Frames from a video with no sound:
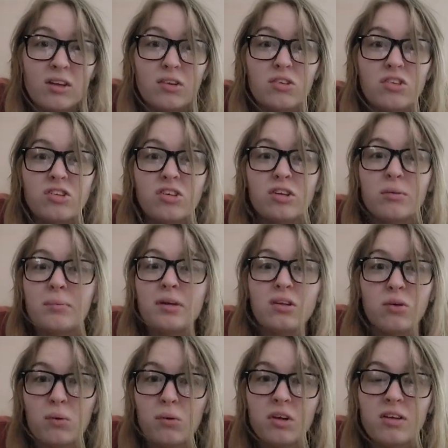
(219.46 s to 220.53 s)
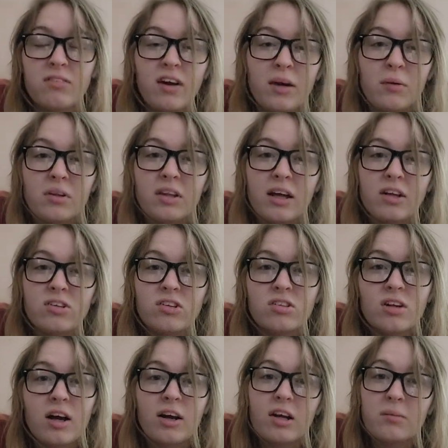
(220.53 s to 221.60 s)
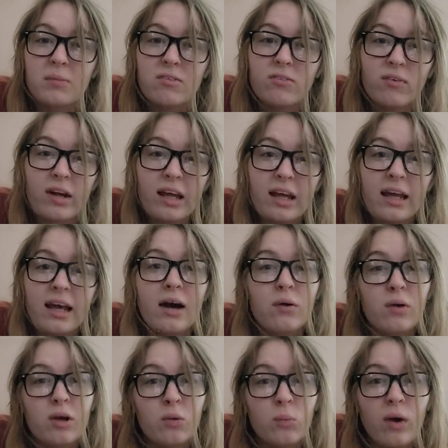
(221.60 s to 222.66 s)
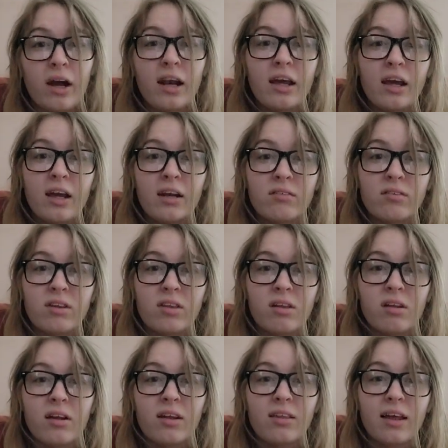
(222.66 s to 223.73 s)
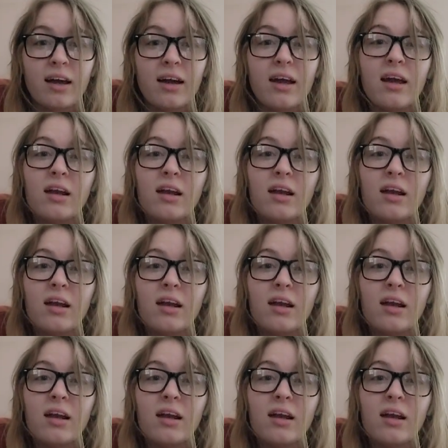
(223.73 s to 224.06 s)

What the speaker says: She'll be totally fine with that. She's not going to be freaking out and whining and everything like that.